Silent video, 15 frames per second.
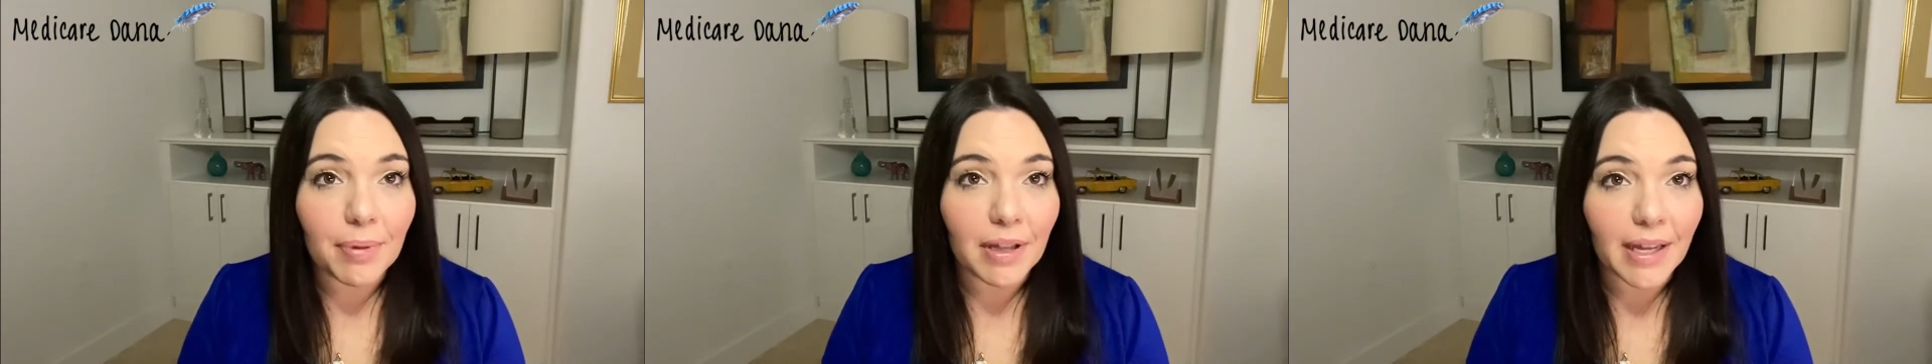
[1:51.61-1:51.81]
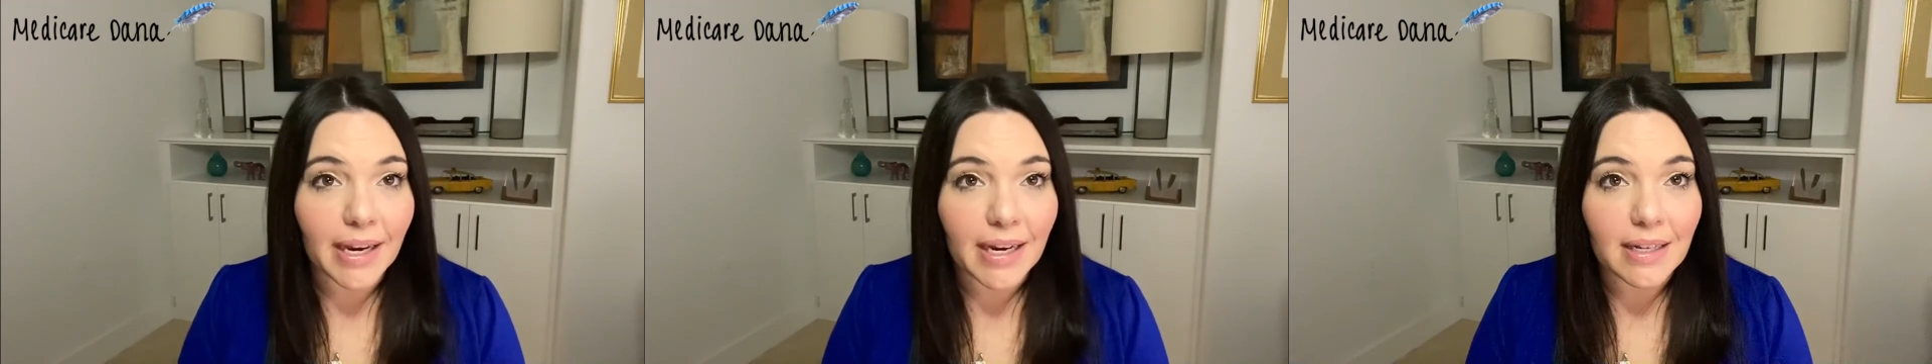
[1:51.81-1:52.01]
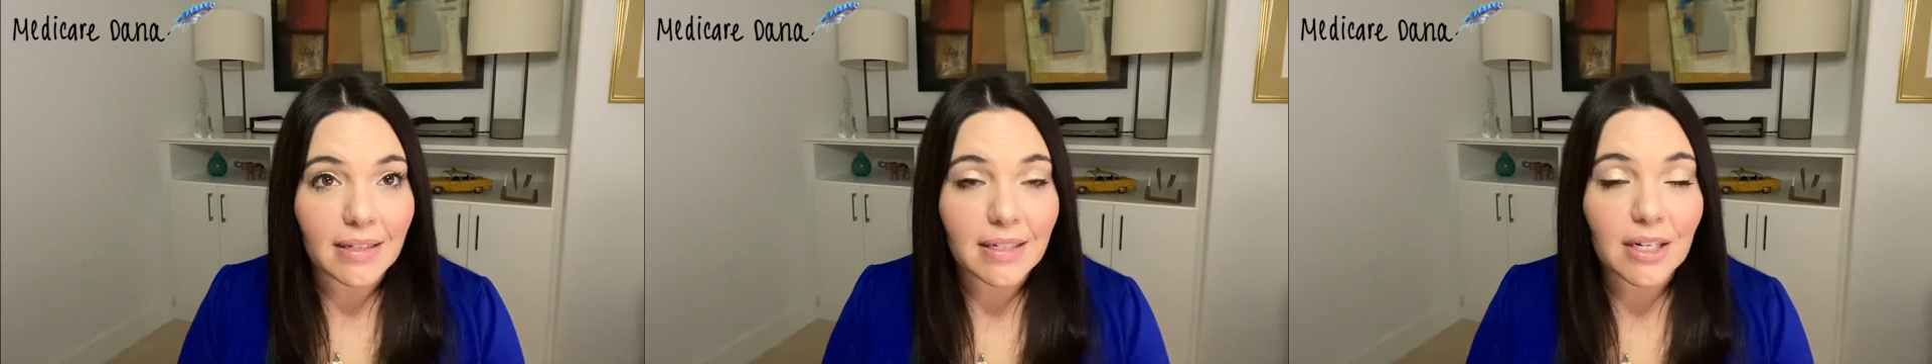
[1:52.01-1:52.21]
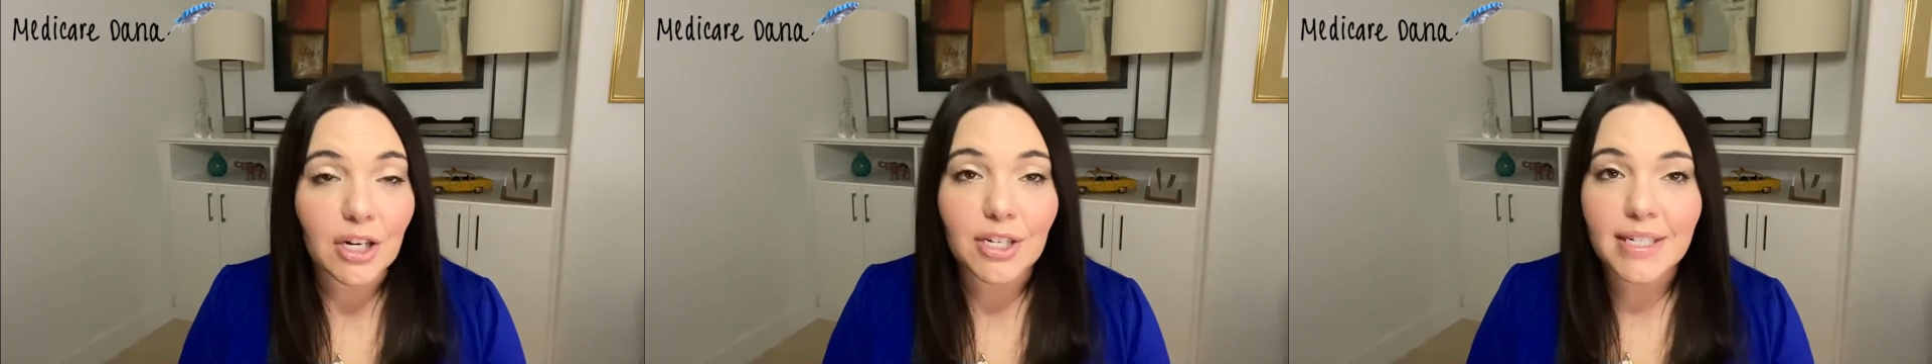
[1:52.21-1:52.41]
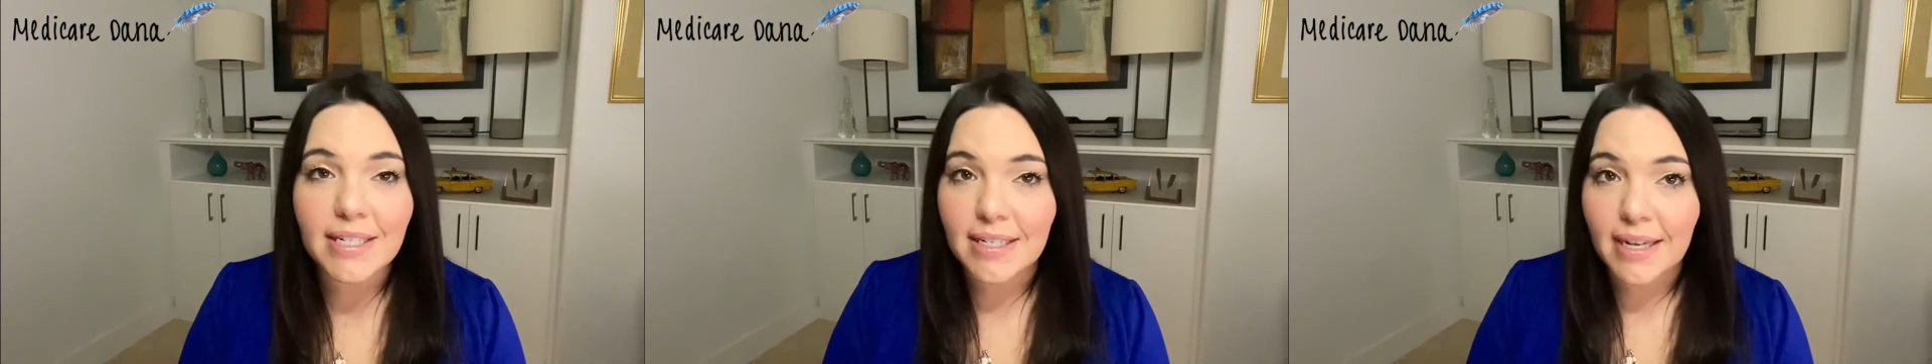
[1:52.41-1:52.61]
plans
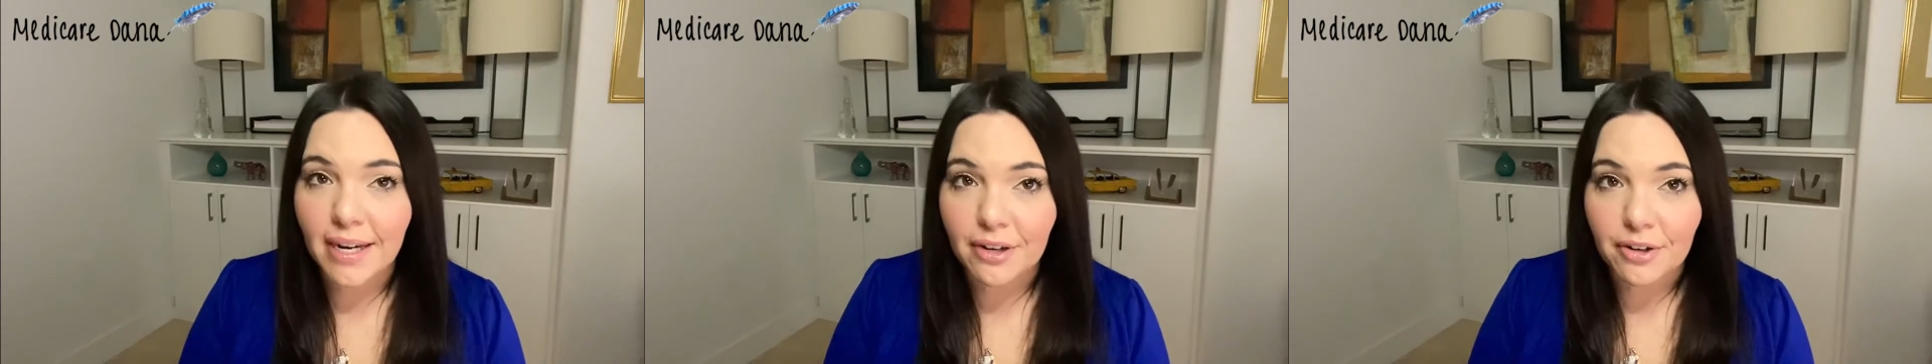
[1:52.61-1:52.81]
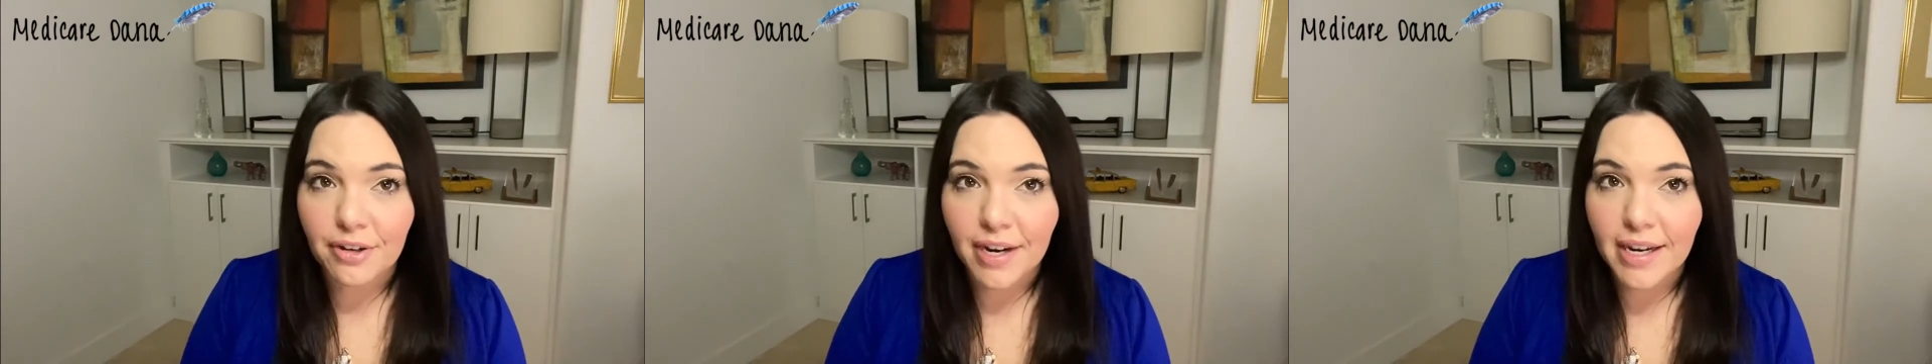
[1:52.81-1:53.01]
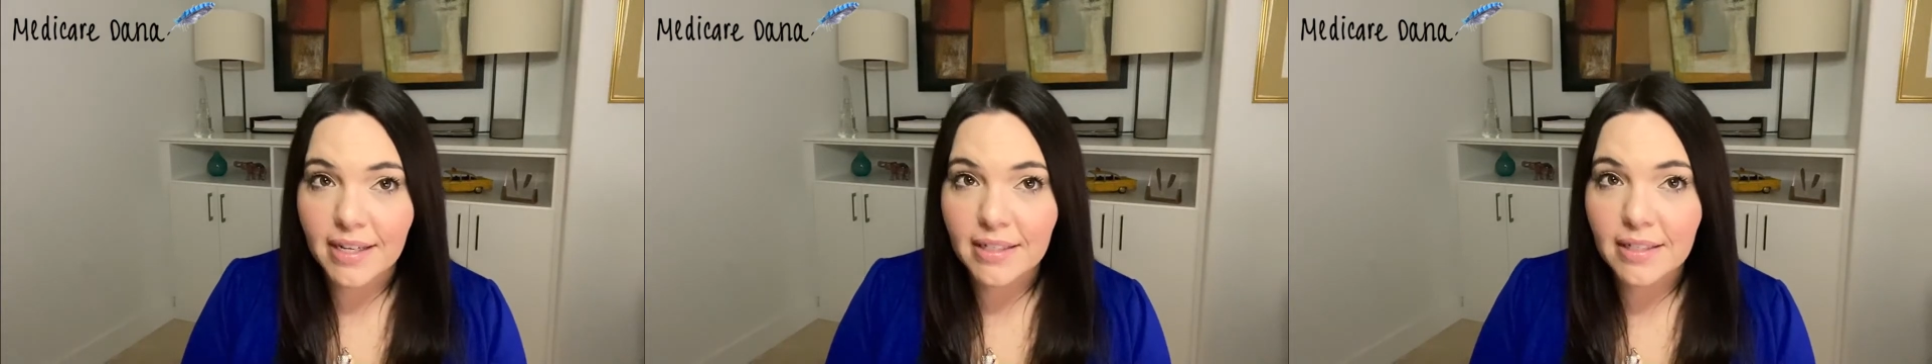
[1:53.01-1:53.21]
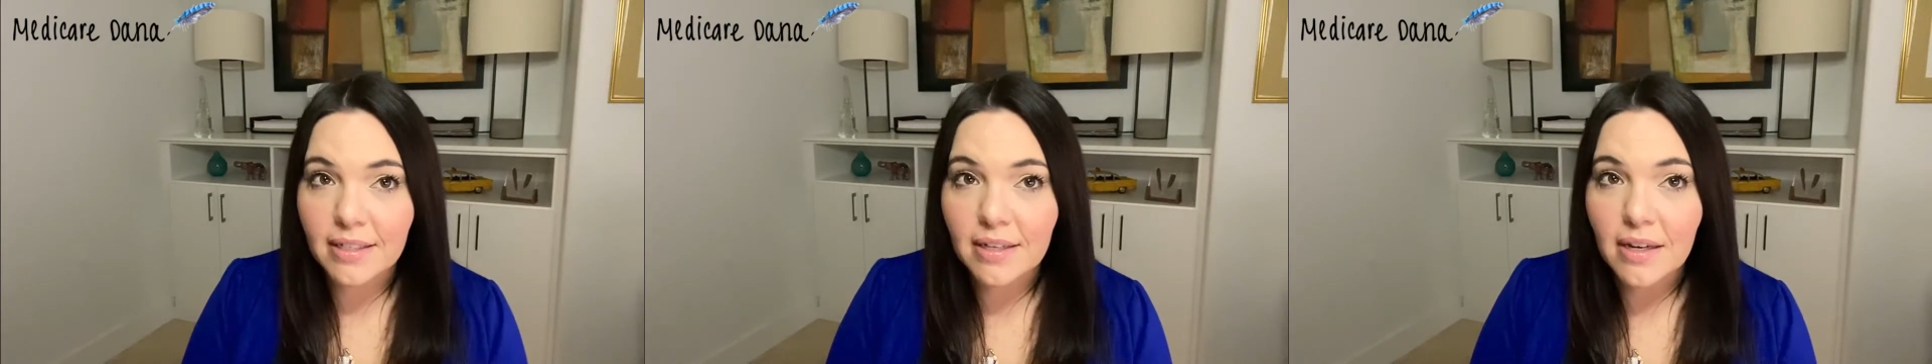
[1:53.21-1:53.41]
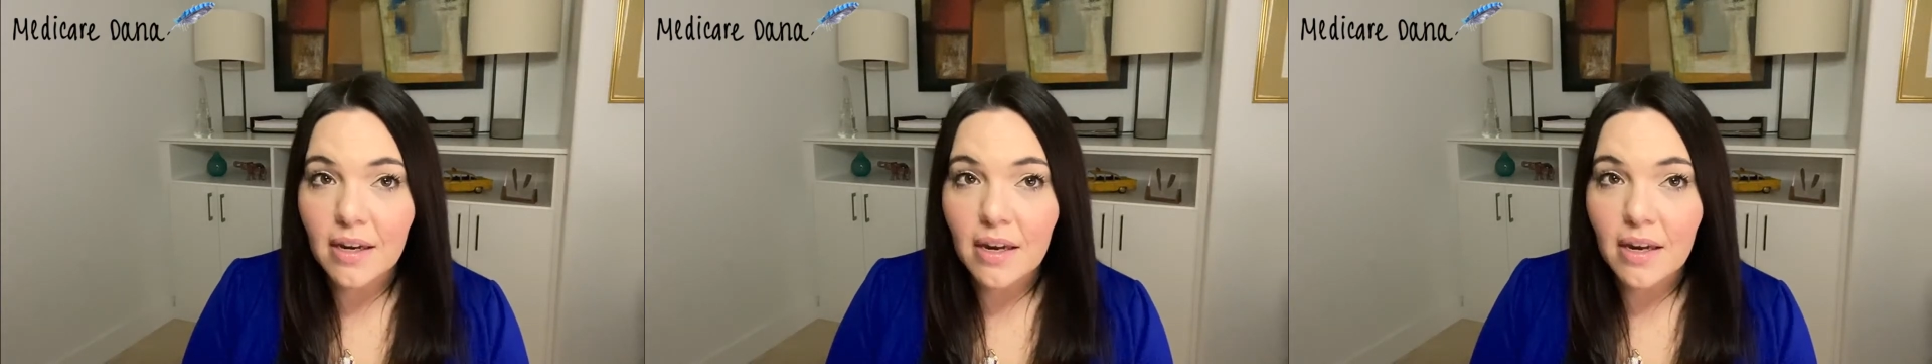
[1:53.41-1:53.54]
are standardized.